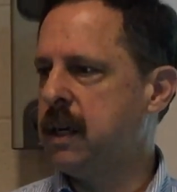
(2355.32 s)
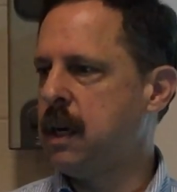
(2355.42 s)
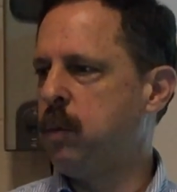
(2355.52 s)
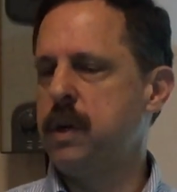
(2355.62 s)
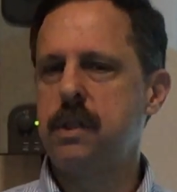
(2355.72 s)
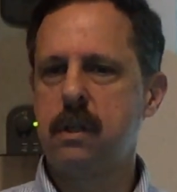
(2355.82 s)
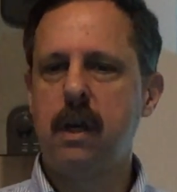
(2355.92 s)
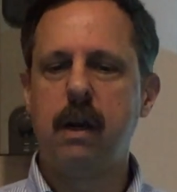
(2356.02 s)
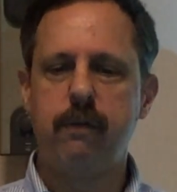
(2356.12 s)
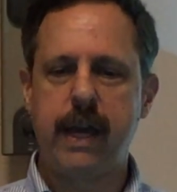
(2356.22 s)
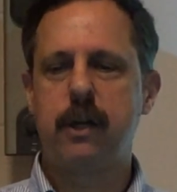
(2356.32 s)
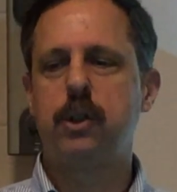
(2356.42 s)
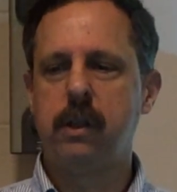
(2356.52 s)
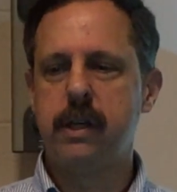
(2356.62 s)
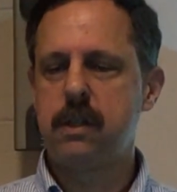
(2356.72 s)
He was an
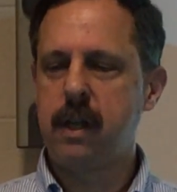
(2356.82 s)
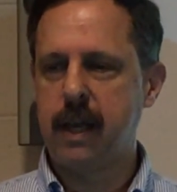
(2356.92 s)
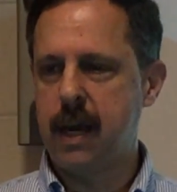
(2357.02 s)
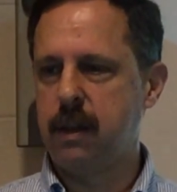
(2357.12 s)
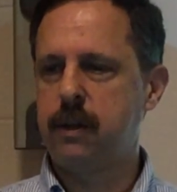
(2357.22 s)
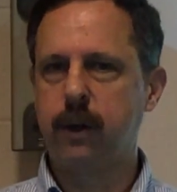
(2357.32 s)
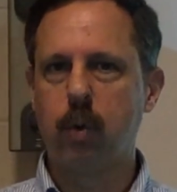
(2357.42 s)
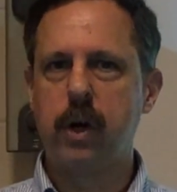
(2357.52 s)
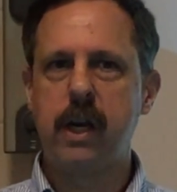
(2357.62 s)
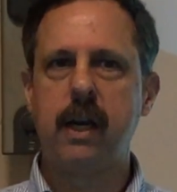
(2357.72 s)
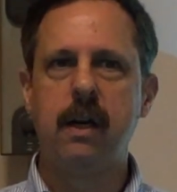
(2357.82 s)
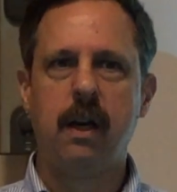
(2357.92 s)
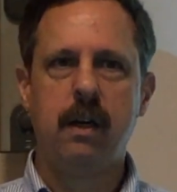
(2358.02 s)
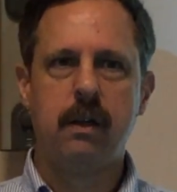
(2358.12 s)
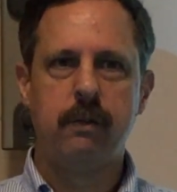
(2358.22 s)
evangelist to the nth degree
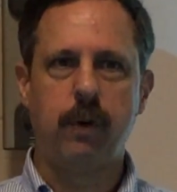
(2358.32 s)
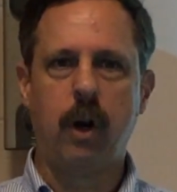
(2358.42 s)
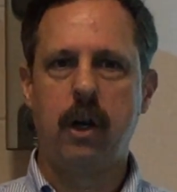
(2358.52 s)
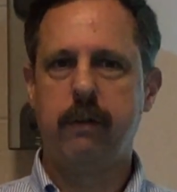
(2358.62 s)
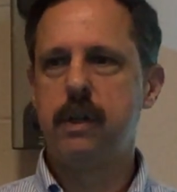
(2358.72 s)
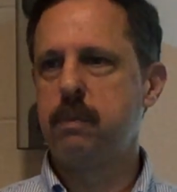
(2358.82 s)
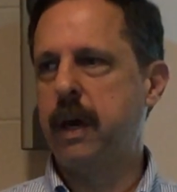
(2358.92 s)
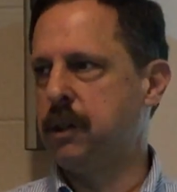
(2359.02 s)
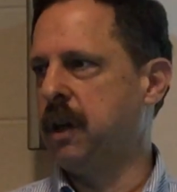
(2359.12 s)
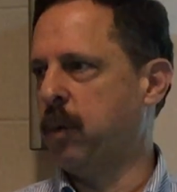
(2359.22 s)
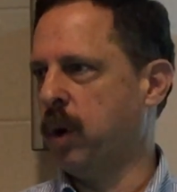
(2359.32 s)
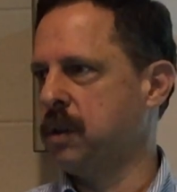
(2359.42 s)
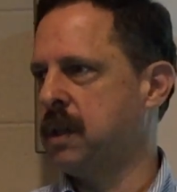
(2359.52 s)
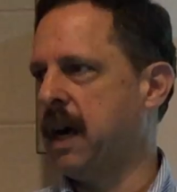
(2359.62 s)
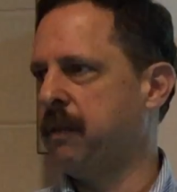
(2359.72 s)
for all of this mesh
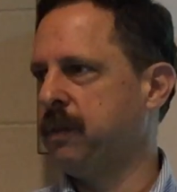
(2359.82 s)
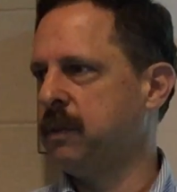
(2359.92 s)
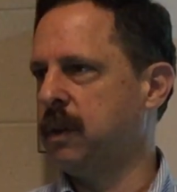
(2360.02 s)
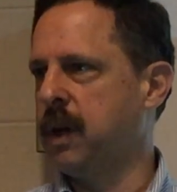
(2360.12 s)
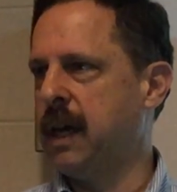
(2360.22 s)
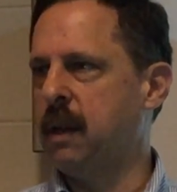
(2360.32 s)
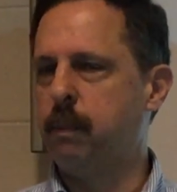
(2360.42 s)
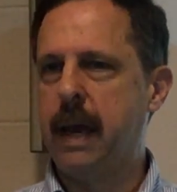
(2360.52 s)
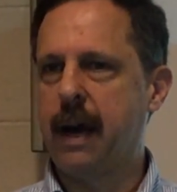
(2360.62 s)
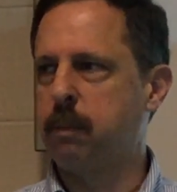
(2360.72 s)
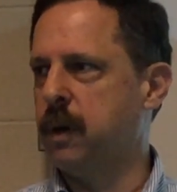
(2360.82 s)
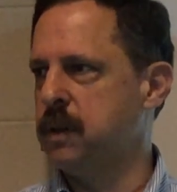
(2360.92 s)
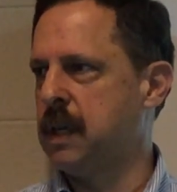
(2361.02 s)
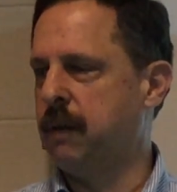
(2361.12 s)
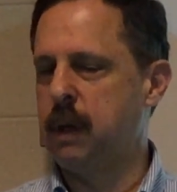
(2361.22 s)
network stuff, okay, the
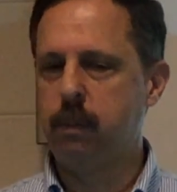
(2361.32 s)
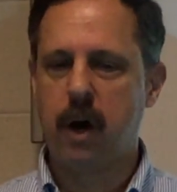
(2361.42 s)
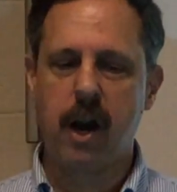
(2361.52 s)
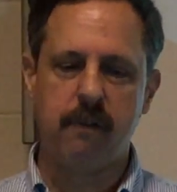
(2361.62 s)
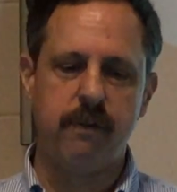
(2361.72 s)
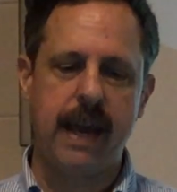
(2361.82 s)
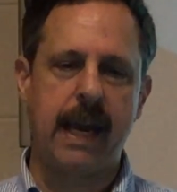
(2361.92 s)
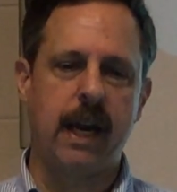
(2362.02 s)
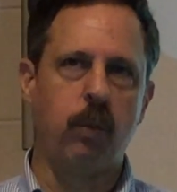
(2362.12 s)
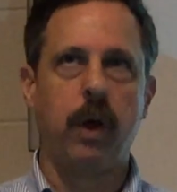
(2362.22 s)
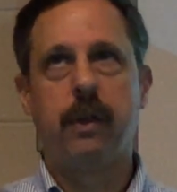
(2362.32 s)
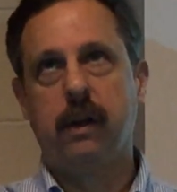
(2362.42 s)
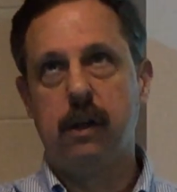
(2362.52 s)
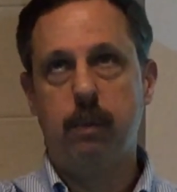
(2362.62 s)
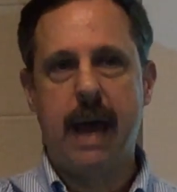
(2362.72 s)
backbone stuff. He bought a van with
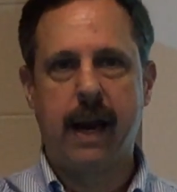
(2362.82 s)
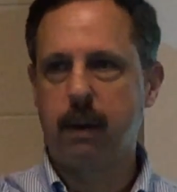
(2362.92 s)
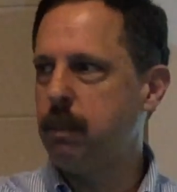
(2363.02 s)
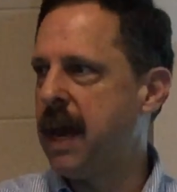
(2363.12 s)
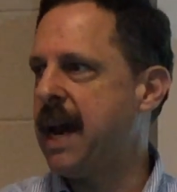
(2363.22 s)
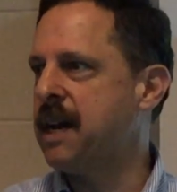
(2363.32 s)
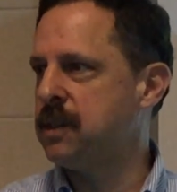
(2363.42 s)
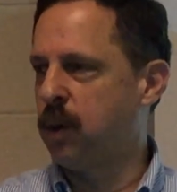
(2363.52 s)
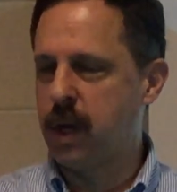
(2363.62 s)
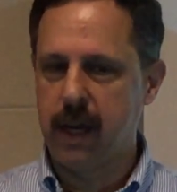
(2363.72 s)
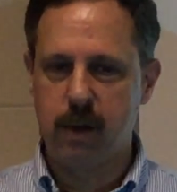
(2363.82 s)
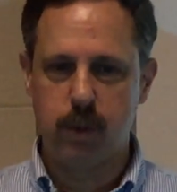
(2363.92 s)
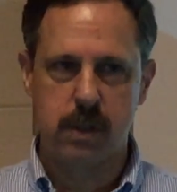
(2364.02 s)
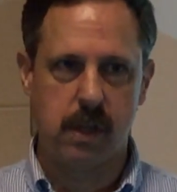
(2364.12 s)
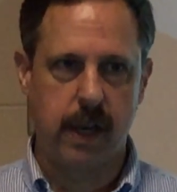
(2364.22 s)
a pneumatic mast, okay, he
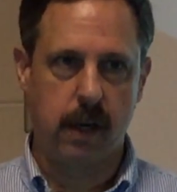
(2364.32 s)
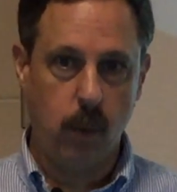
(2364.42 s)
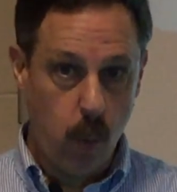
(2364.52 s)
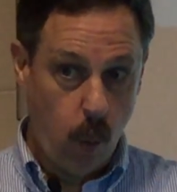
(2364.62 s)
was like,